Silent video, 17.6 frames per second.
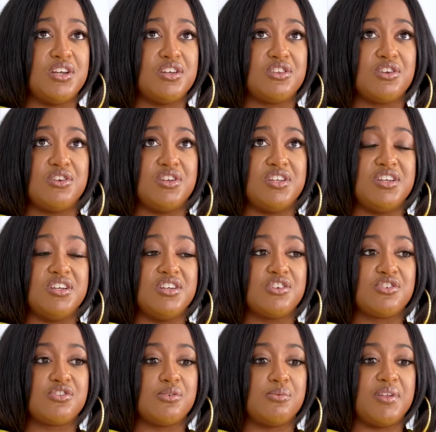or 30
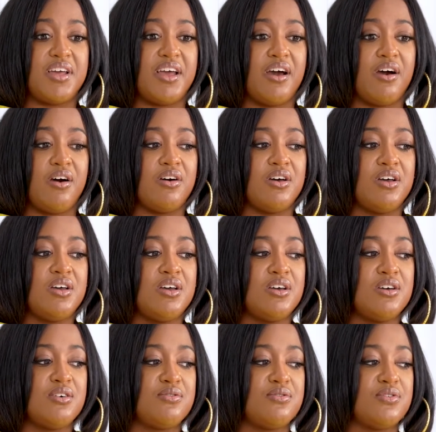years from now
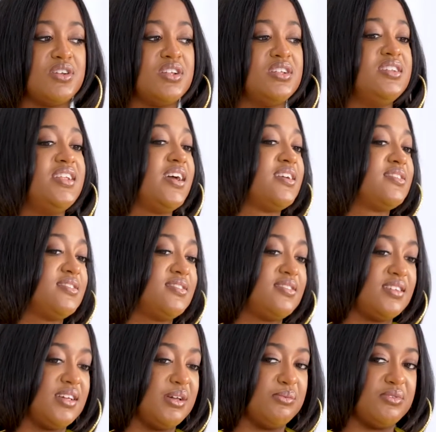for the next
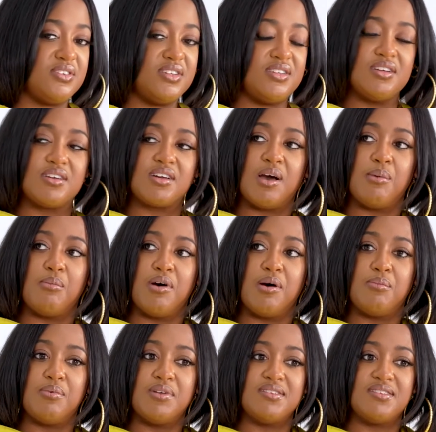MC to come
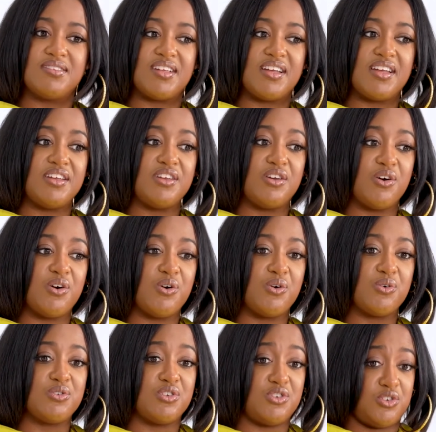up and say,
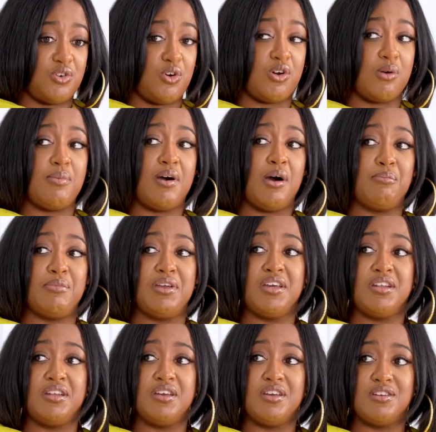yo, to talk about me
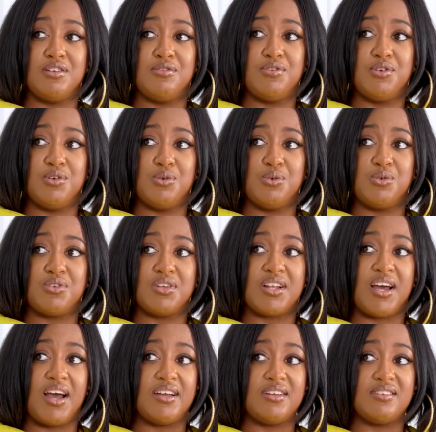in the interviews that
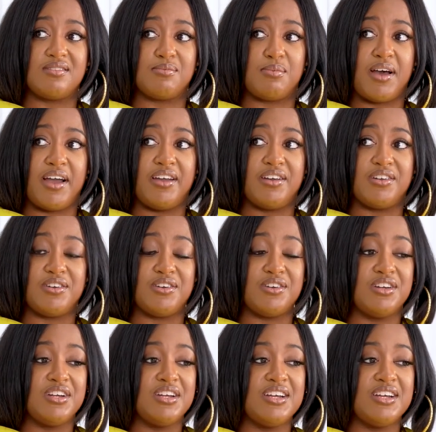I inspired her.